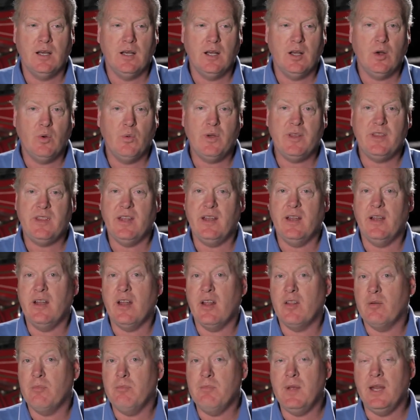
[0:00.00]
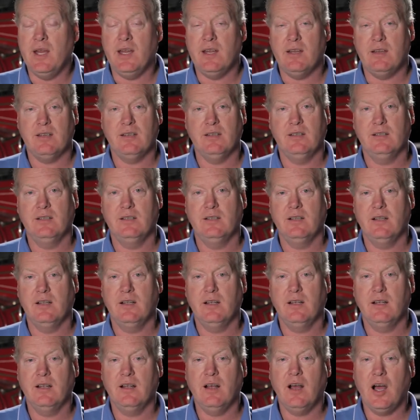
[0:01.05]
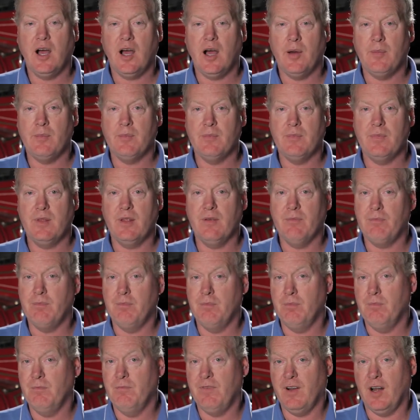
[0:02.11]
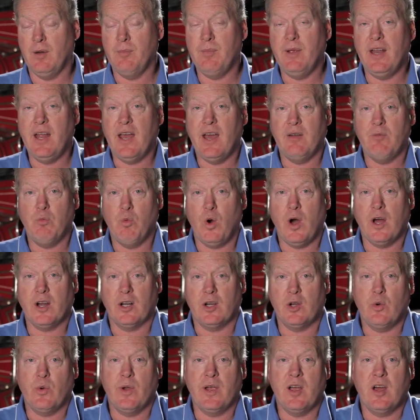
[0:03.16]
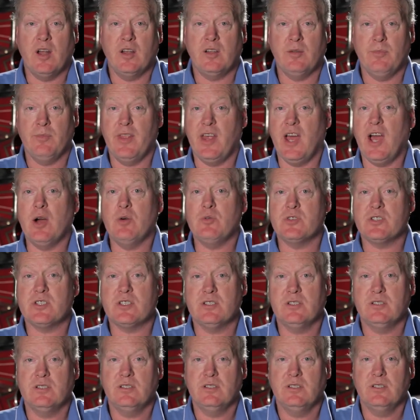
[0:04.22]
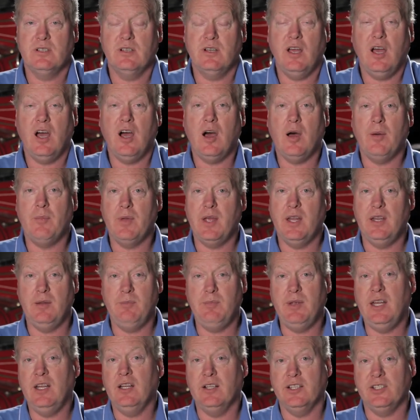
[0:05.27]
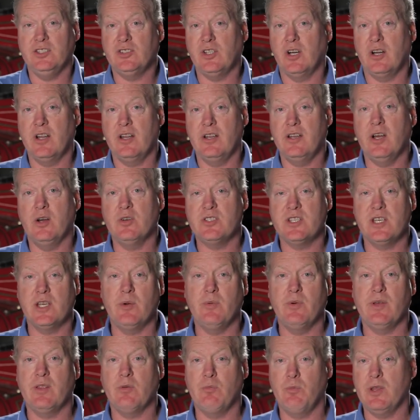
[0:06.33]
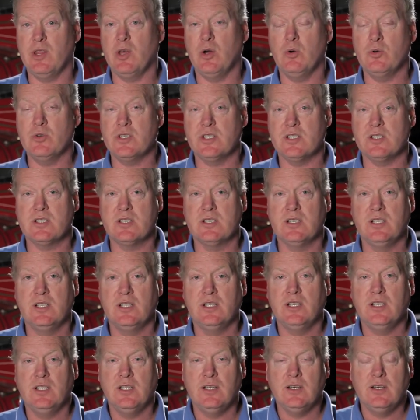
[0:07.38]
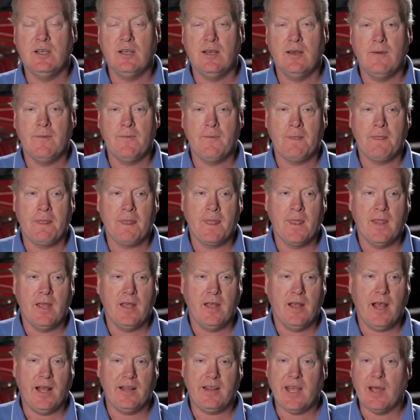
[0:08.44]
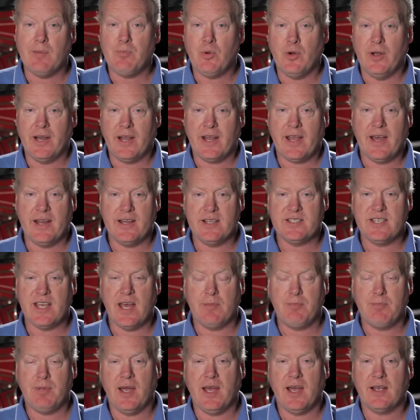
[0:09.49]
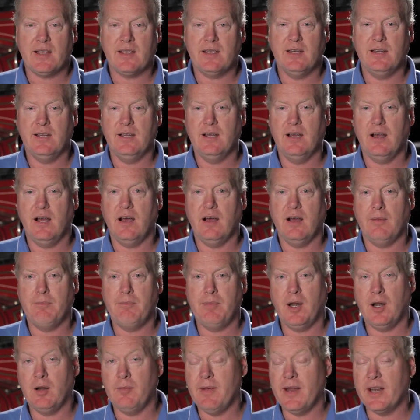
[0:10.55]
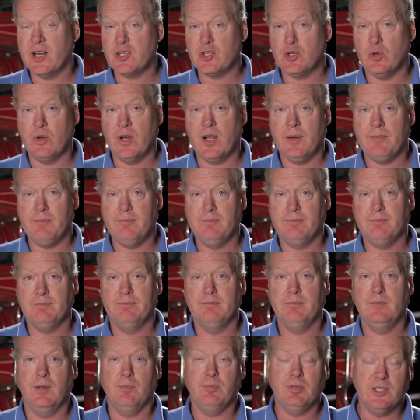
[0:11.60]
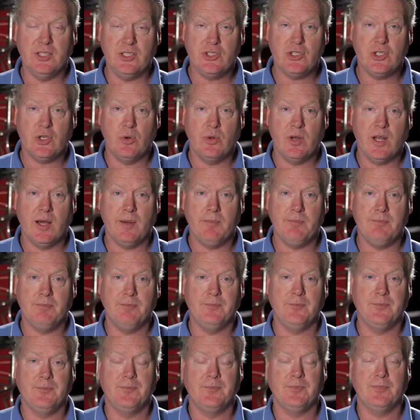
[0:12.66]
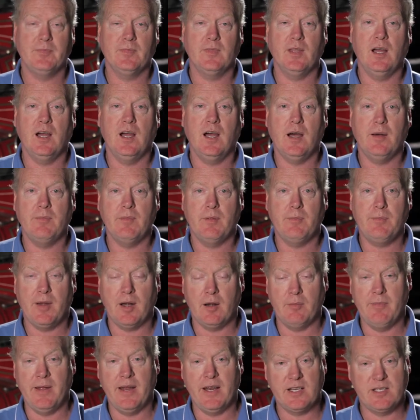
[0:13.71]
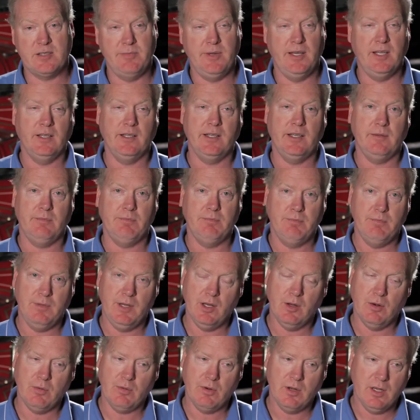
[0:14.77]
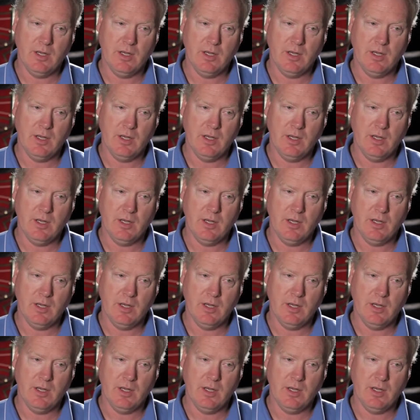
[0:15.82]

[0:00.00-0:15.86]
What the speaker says: Within another minute, the firemen had water going onto the house, and immediately started dousing it with hoses. At that point, I kind of sat back. Paramedics showed up, the police showed up. The paramedics immediately, you know,